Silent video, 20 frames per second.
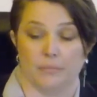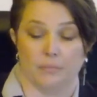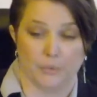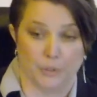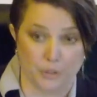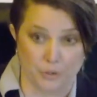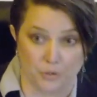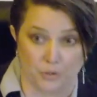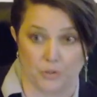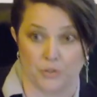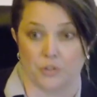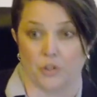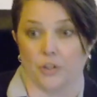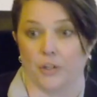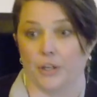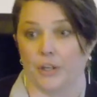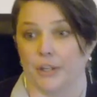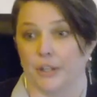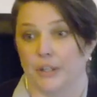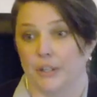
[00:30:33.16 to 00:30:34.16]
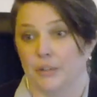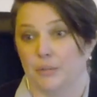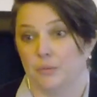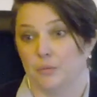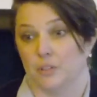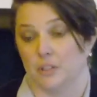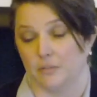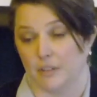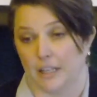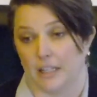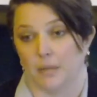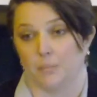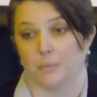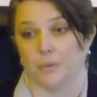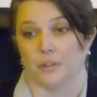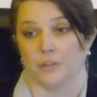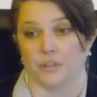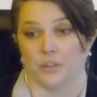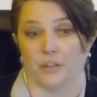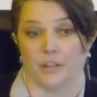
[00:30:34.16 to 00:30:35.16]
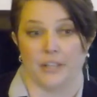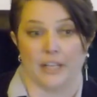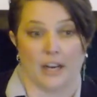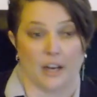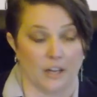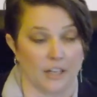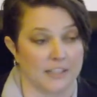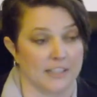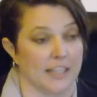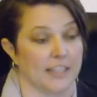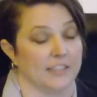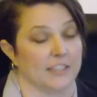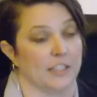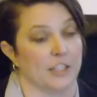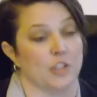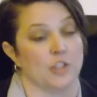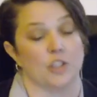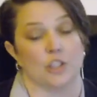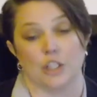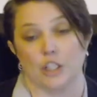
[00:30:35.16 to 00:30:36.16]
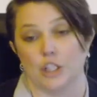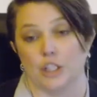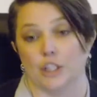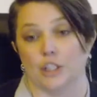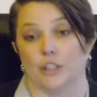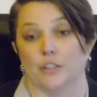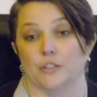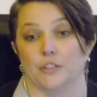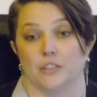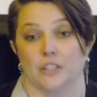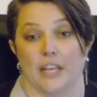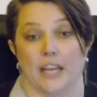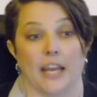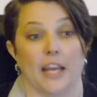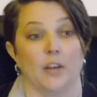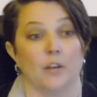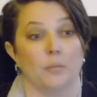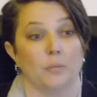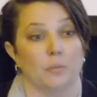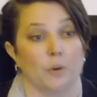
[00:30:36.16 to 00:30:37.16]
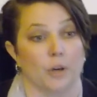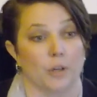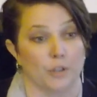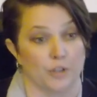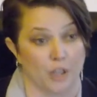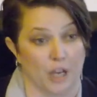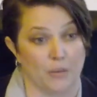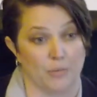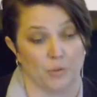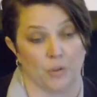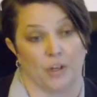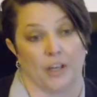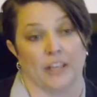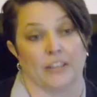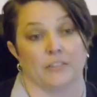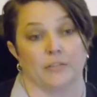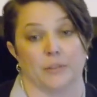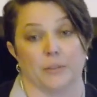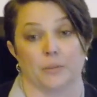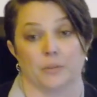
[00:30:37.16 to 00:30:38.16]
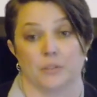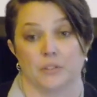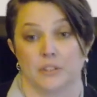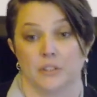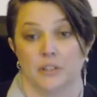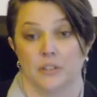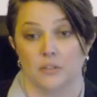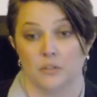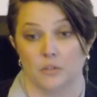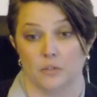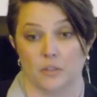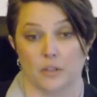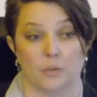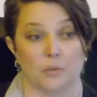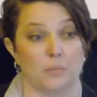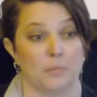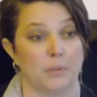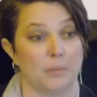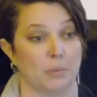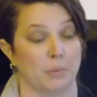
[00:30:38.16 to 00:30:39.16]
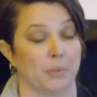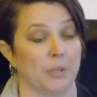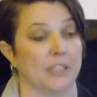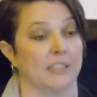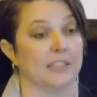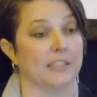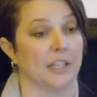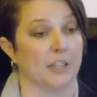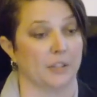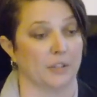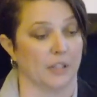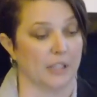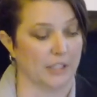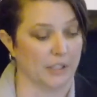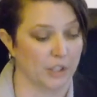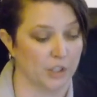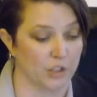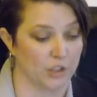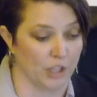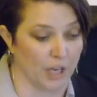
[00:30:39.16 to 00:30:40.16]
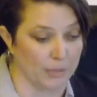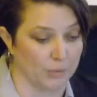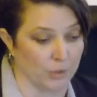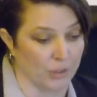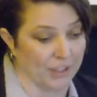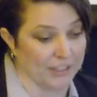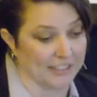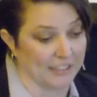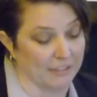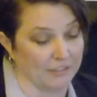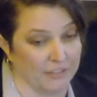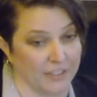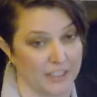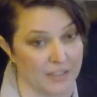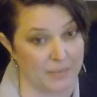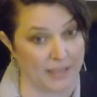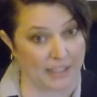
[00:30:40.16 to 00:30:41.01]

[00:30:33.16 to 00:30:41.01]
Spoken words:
users, our developers, our architects and engineers, and our shop drawing folks. So the people putting together the shop drawings that feed